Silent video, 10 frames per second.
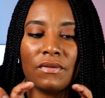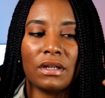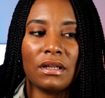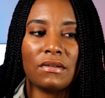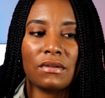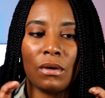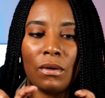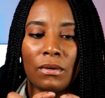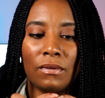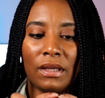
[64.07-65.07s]
of goods
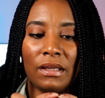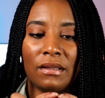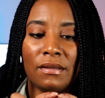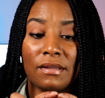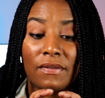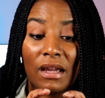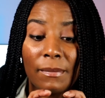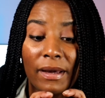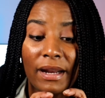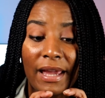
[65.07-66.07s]
sold is, and think
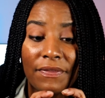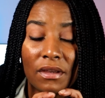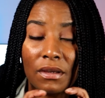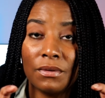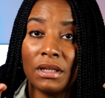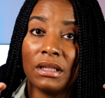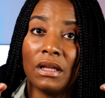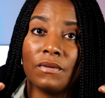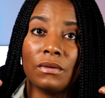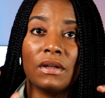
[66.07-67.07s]
about it at the unit
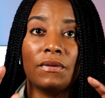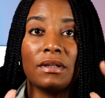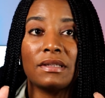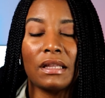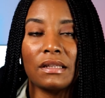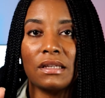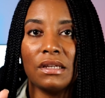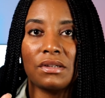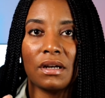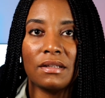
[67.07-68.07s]
level. If you're selling
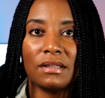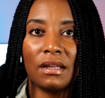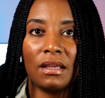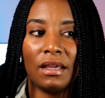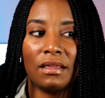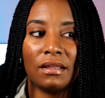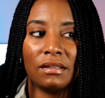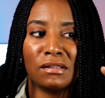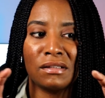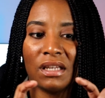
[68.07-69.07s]
t-shirts and
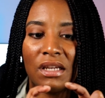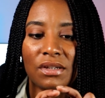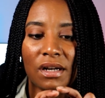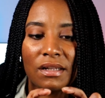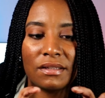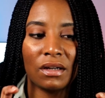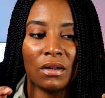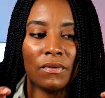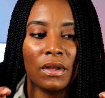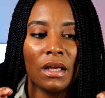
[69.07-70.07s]
the t-shirt
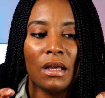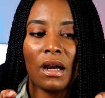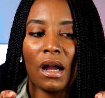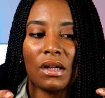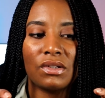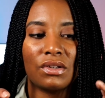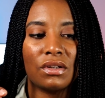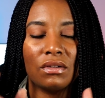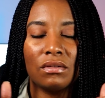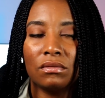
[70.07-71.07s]
itself cost
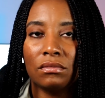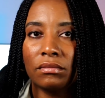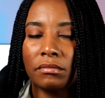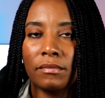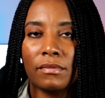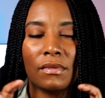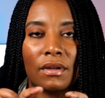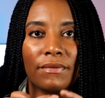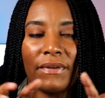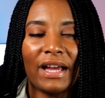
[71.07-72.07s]
you
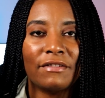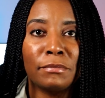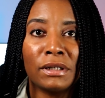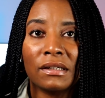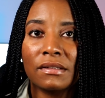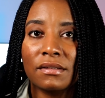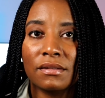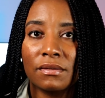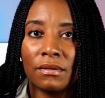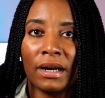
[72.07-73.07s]

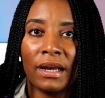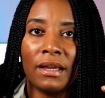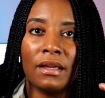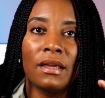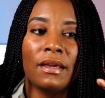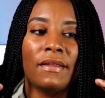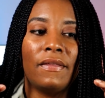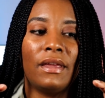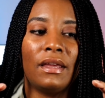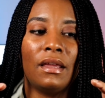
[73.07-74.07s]
$5, right?
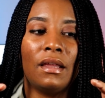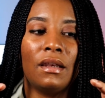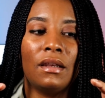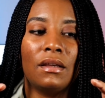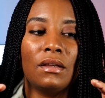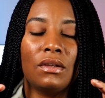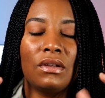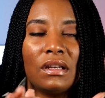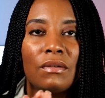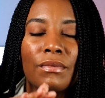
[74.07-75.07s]
Then you
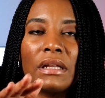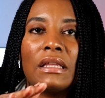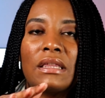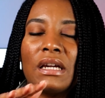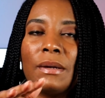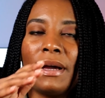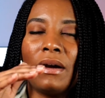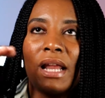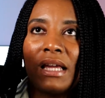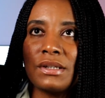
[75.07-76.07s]
need to really think
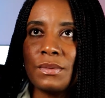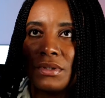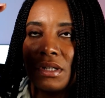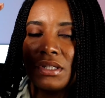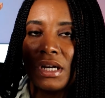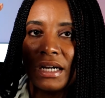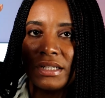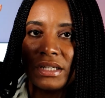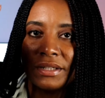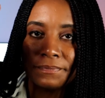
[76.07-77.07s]
about not just what you're
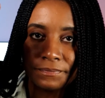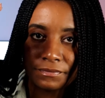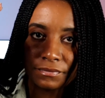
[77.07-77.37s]
charging,